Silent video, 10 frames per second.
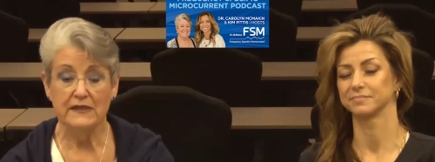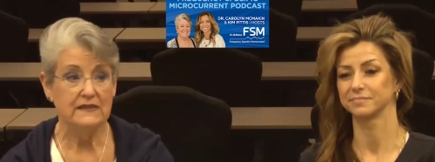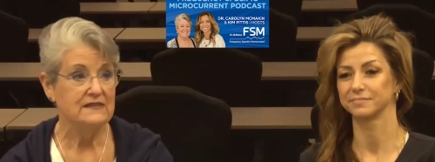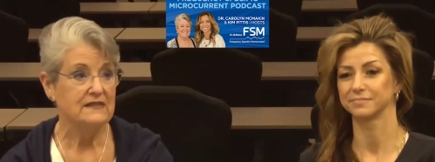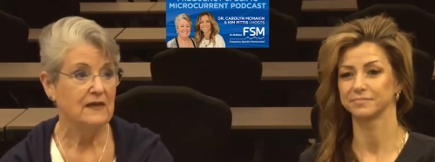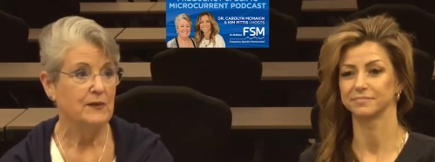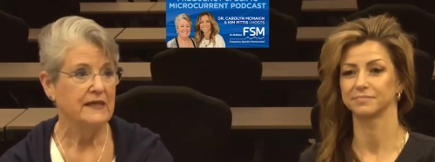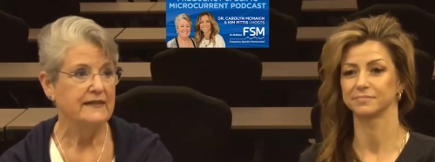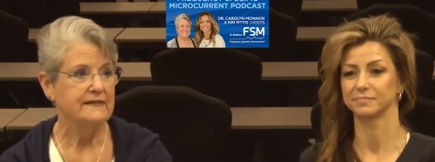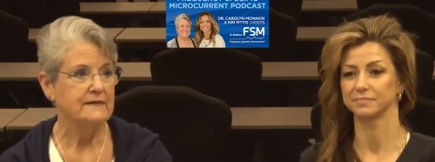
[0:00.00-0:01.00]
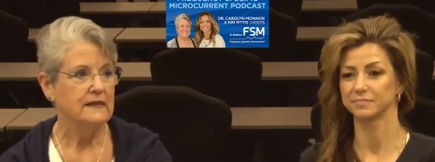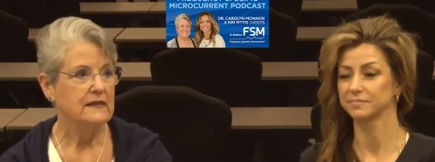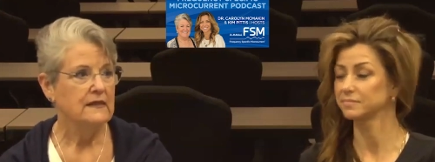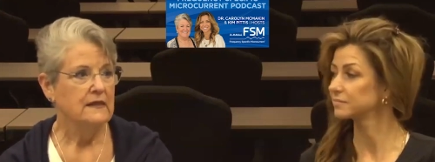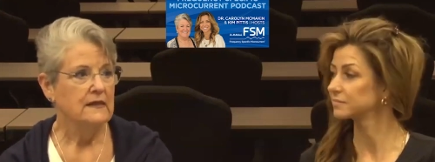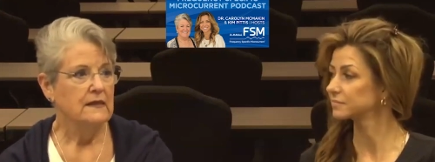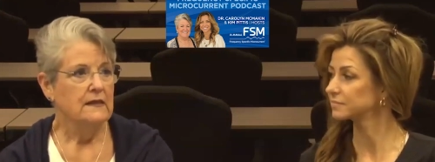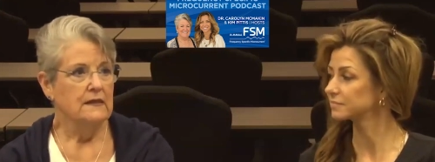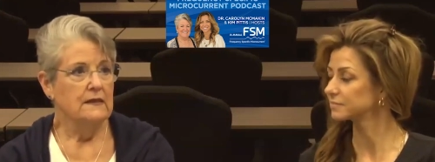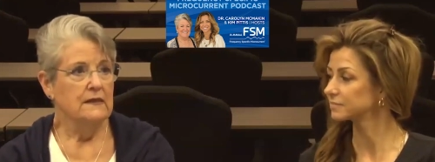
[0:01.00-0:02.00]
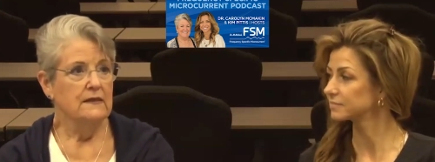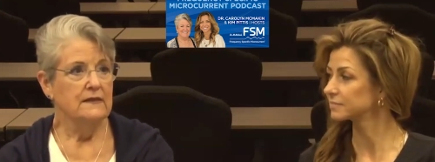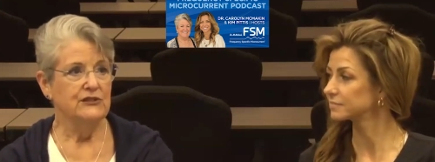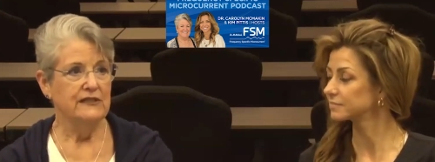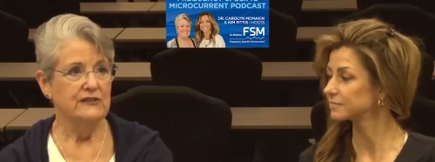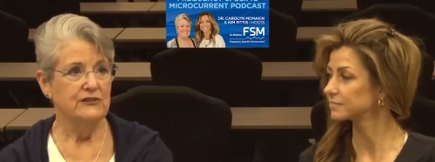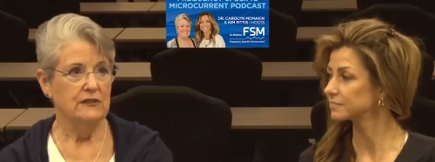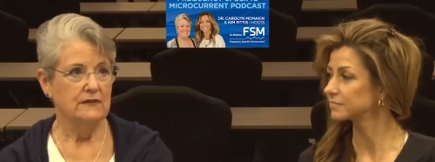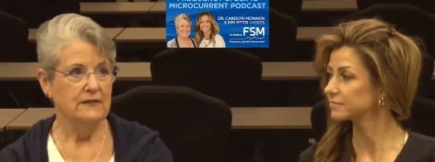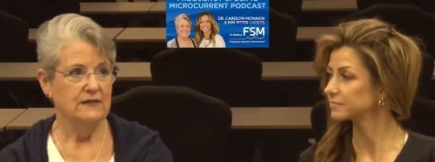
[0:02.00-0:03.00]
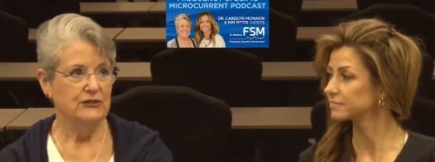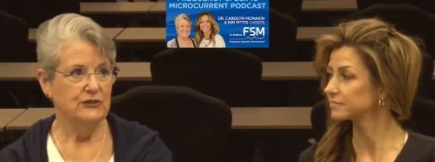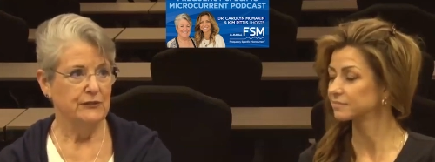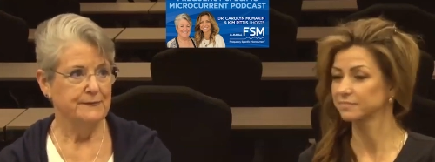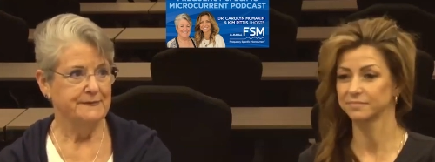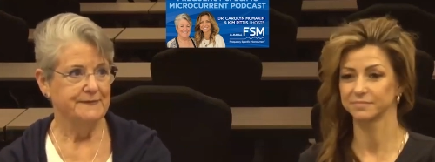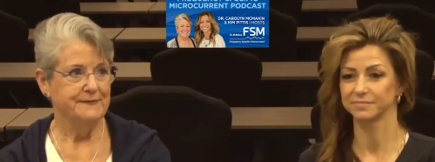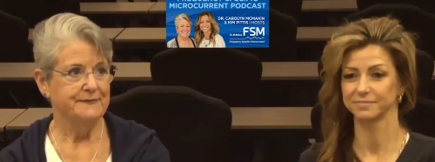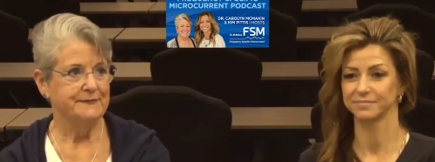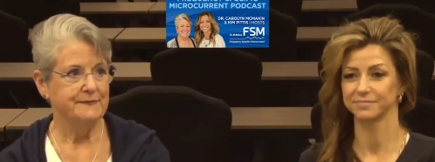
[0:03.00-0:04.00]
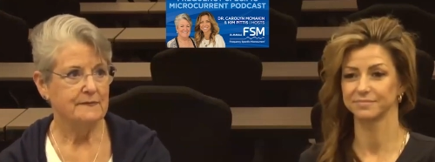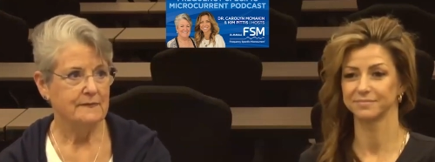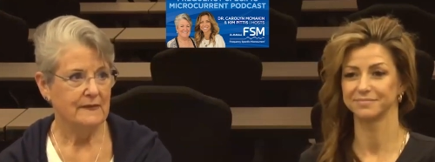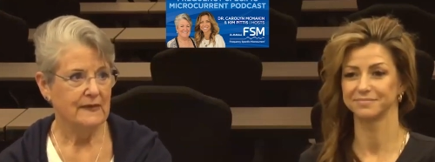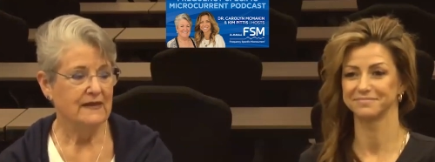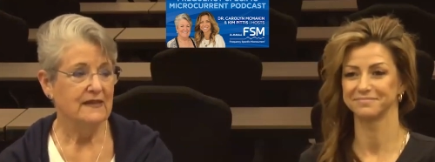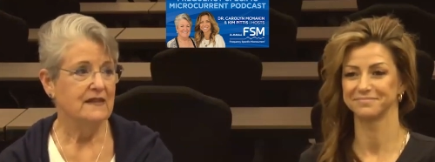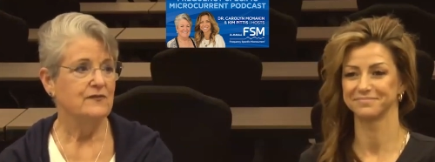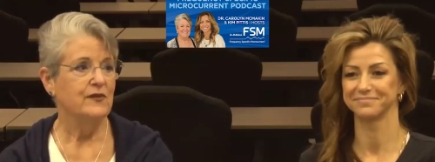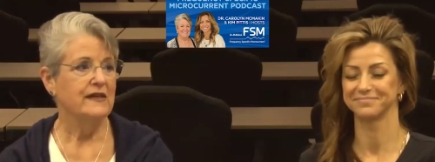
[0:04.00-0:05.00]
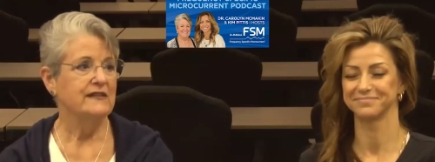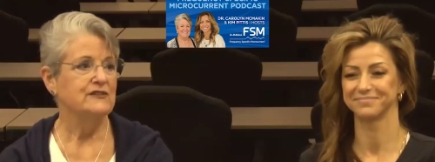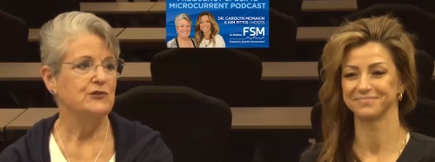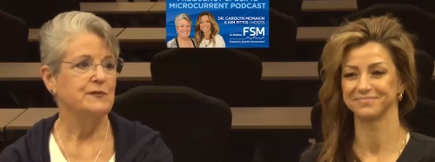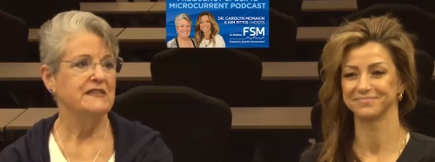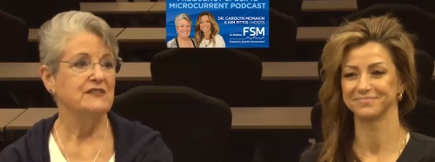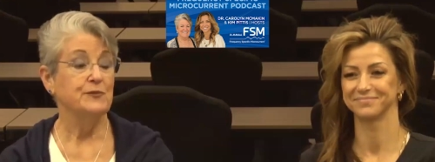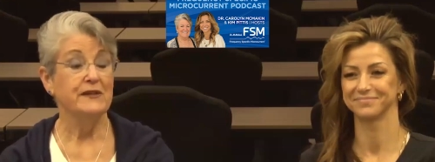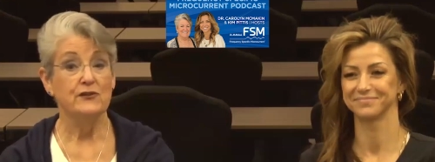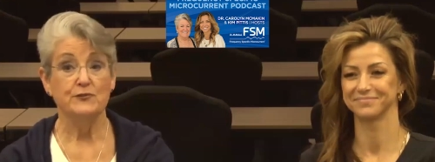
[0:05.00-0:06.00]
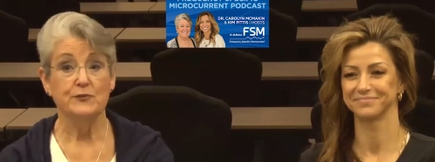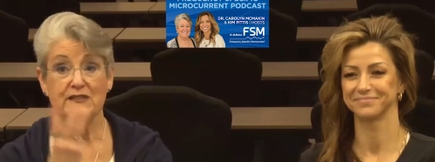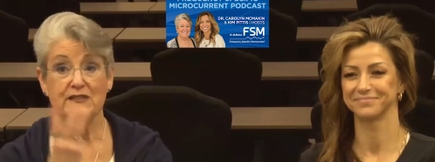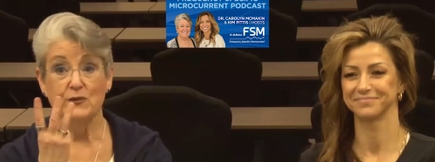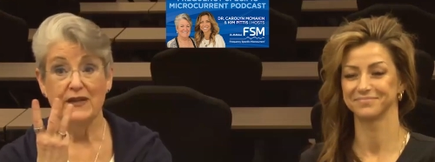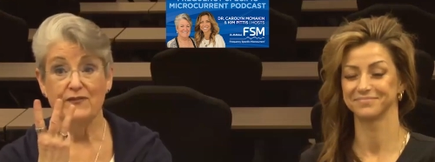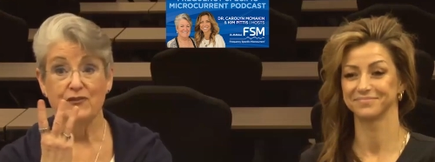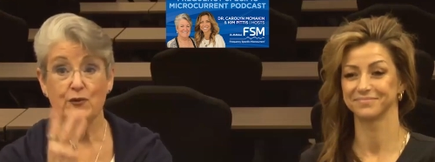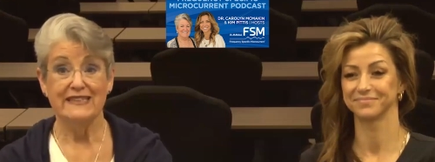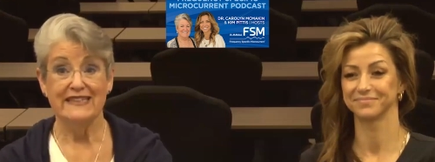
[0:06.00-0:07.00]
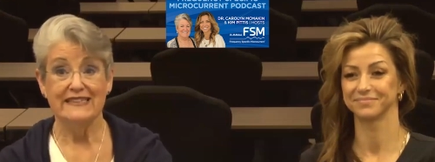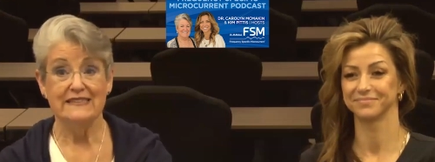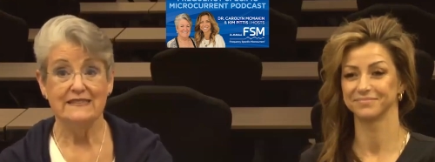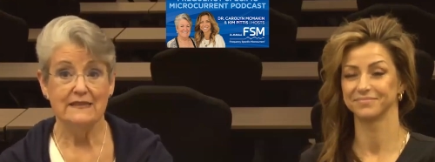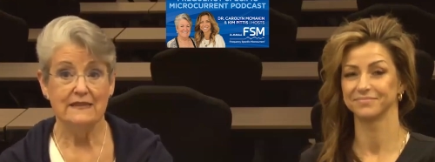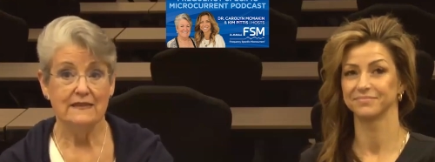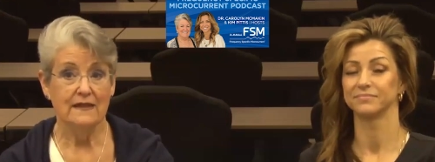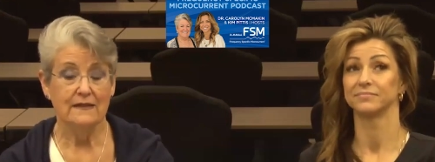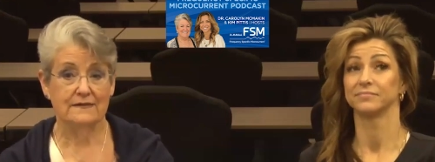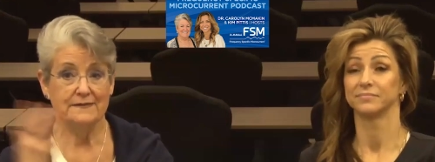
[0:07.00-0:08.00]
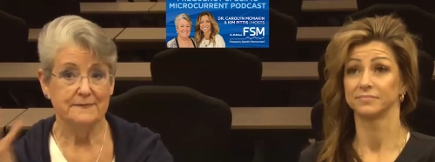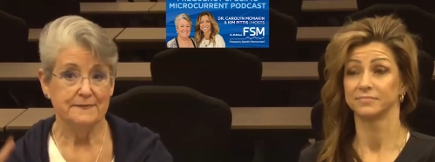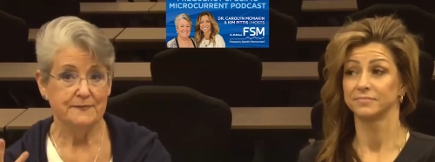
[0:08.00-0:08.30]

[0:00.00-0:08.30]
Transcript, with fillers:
Speaker 1: that's coming, I changed it this year. And then I invited too many speakers because we have three days. And